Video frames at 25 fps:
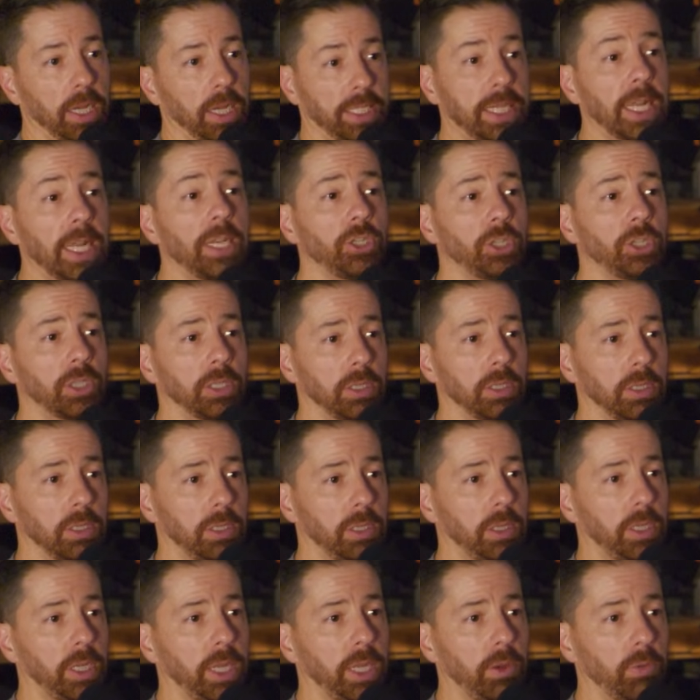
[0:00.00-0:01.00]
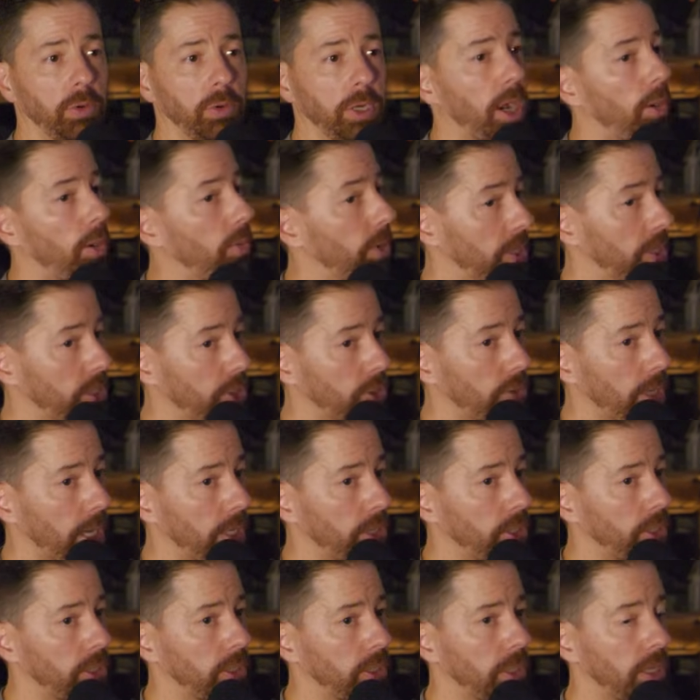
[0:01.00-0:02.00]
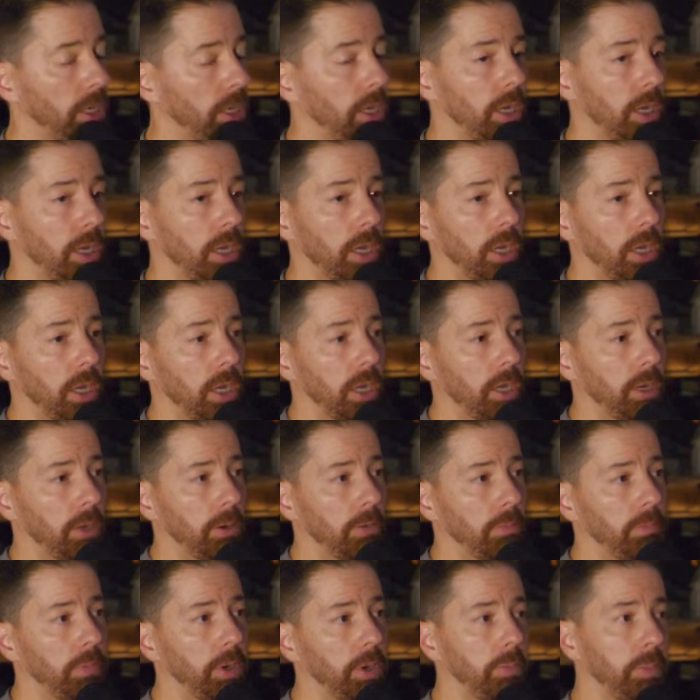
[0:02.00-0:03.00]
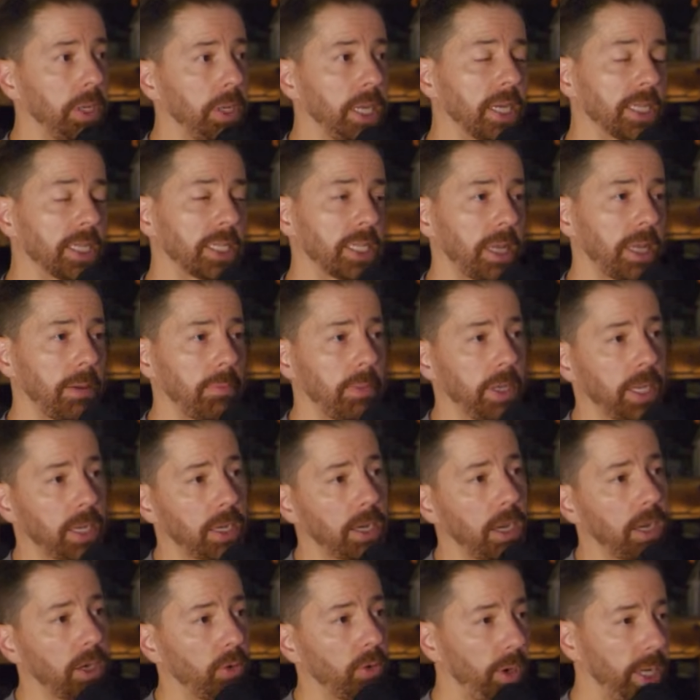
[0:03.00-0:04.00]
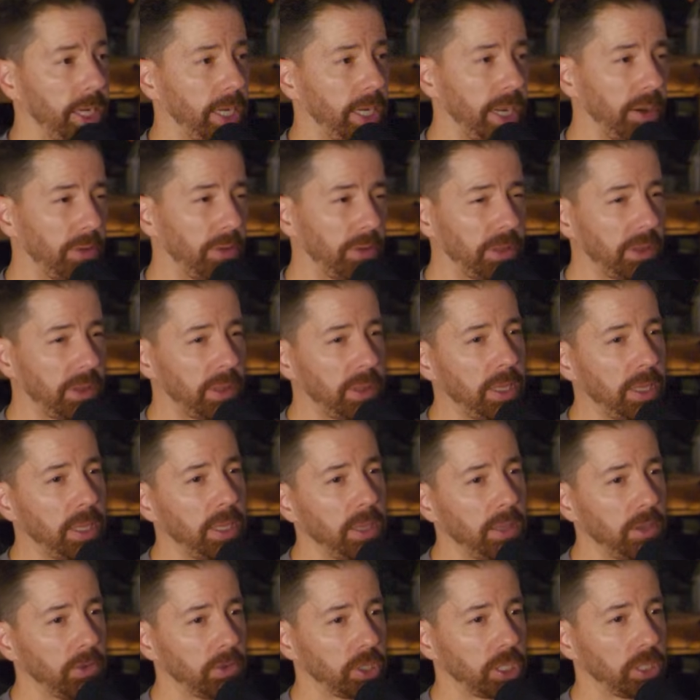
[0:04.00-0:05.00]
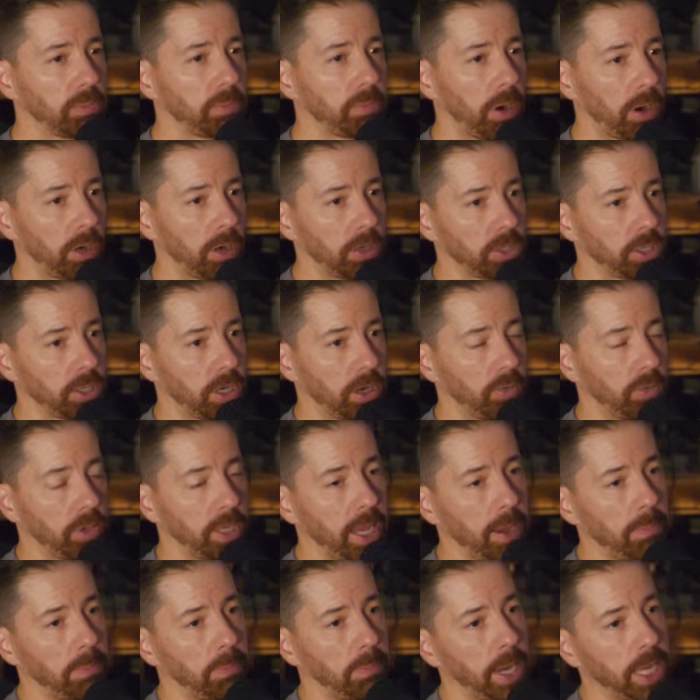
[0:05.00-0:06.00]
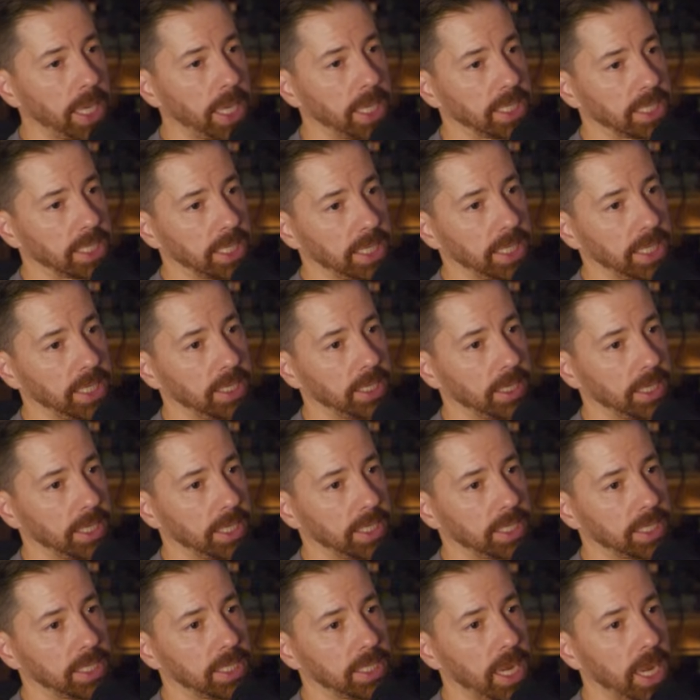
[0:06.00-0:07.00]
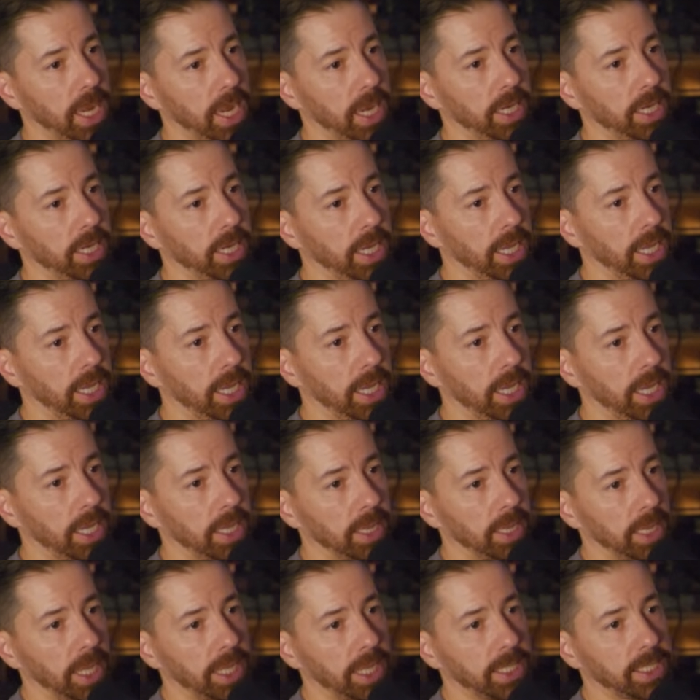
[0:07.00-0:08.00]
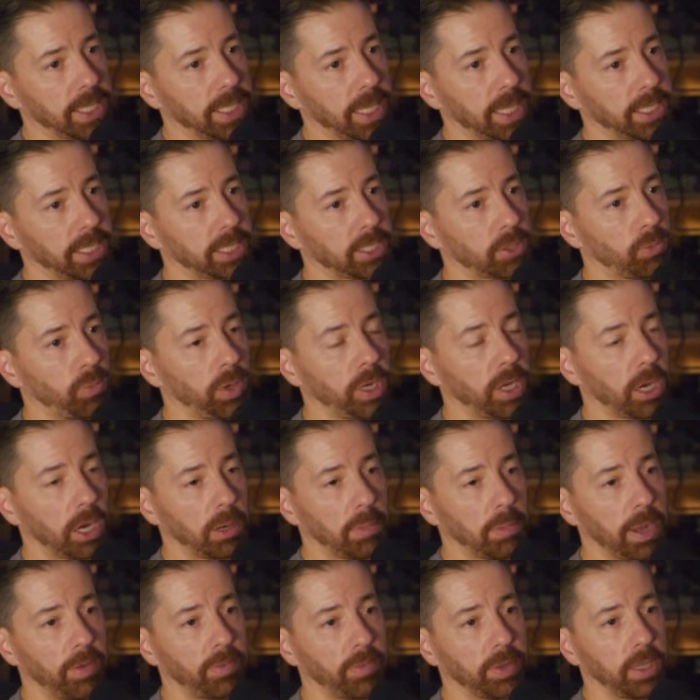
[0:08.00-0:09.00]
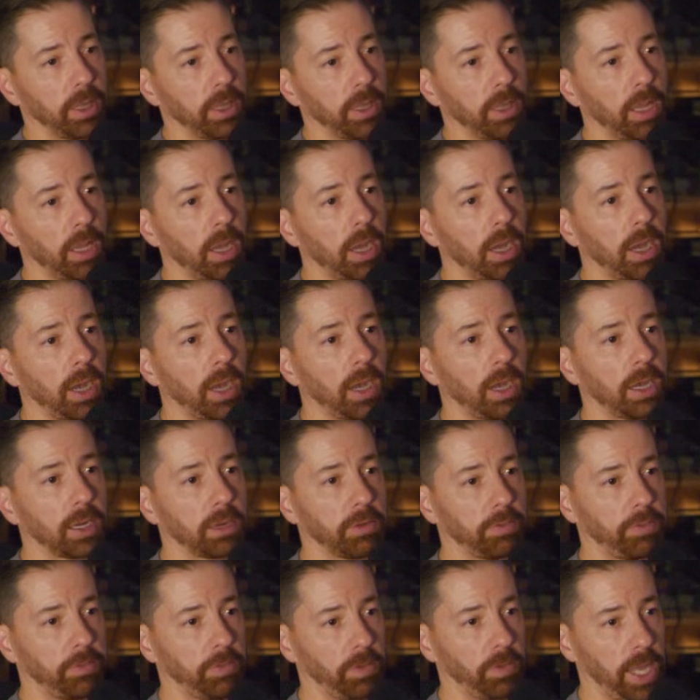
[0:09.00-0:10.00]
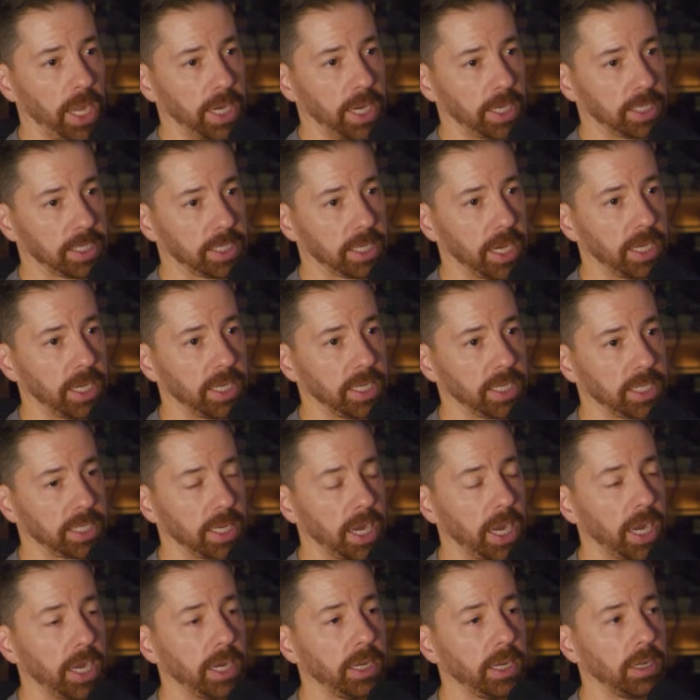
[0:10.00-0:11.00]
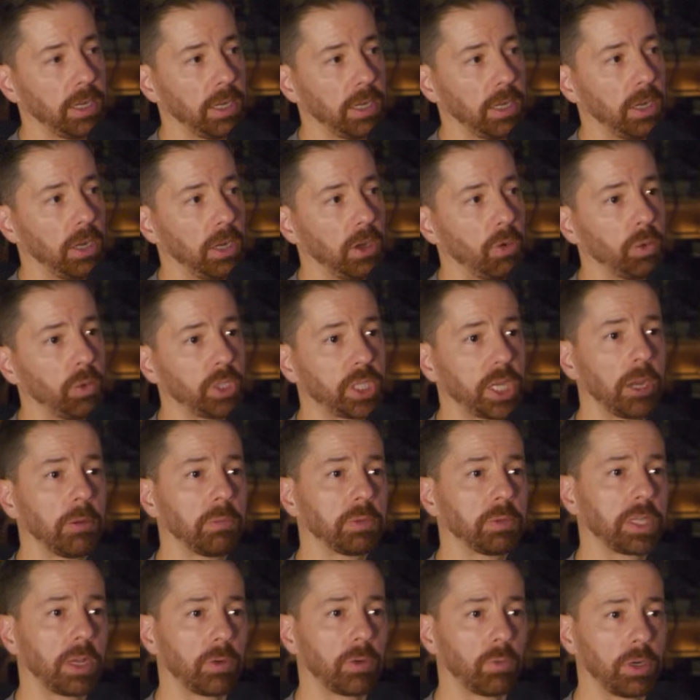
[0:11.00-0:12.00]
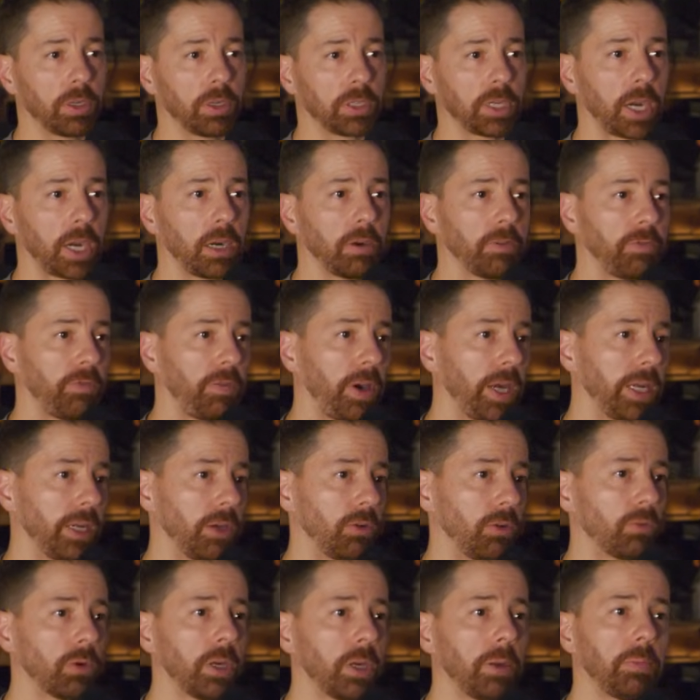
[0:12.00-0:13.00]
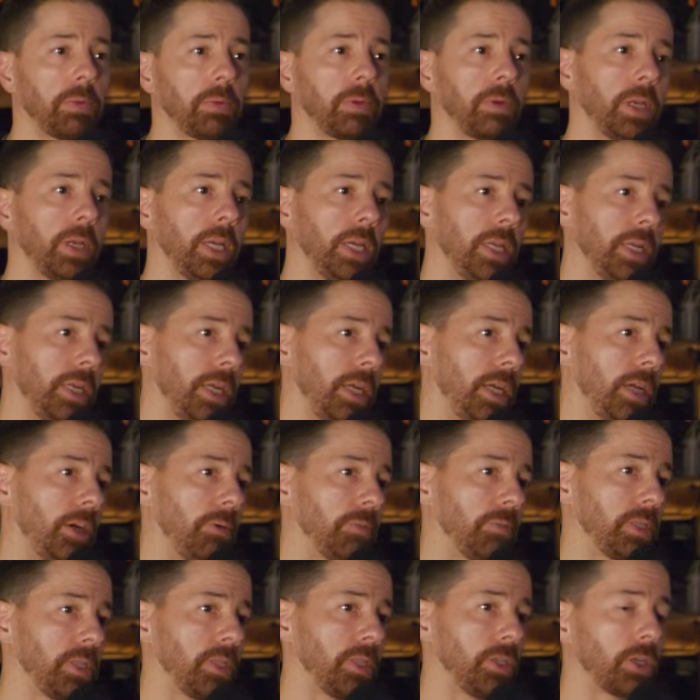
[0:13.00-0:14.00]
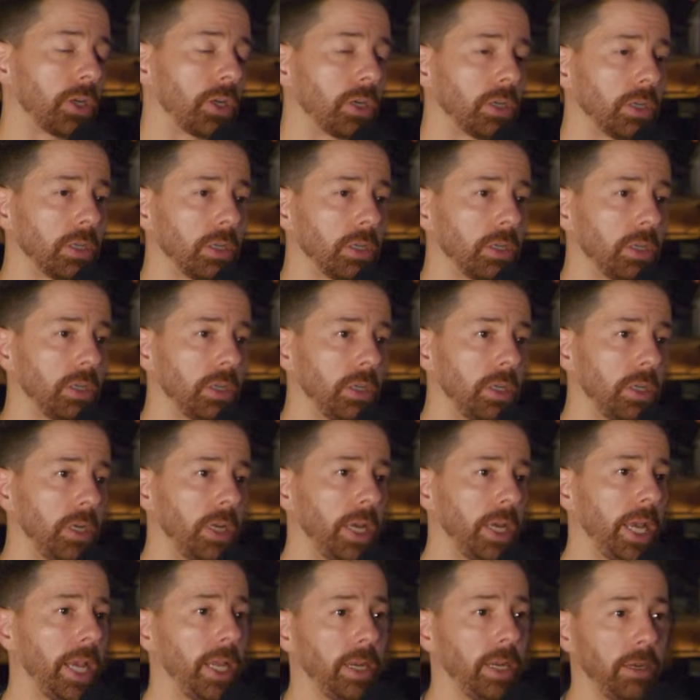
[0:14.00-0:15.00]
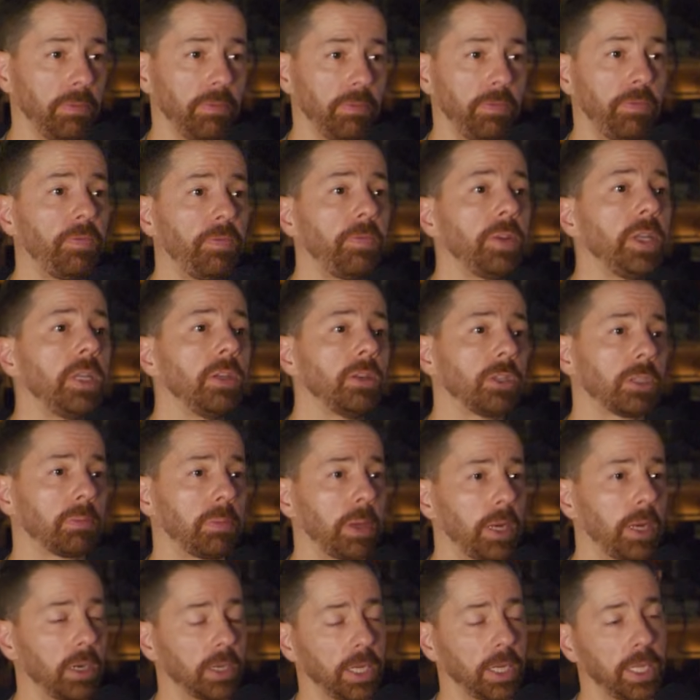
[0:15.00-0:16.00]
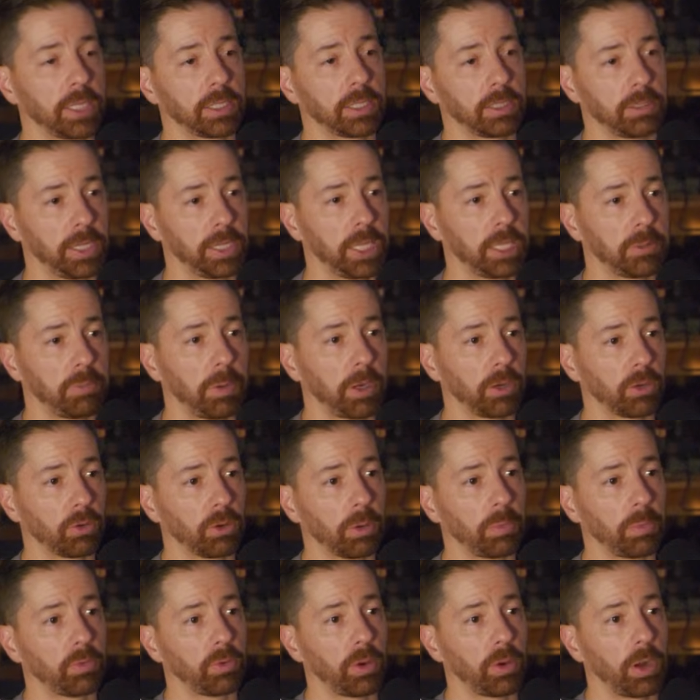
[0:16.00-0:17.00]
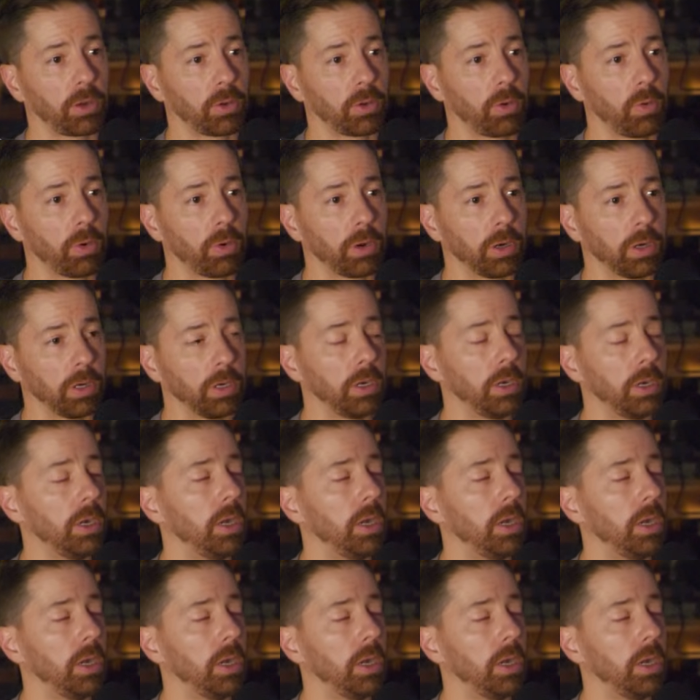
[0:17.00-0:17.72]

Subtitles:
tension. It would not want to stretch. But because of that big cutaway and how thin those spars are, when that bike is leaned on its side, it lets that swing arm have a lot of flex side to side, which helps that rear tire find grip, and it helps it turn, and it feels better. It gets better grip throughout a corner.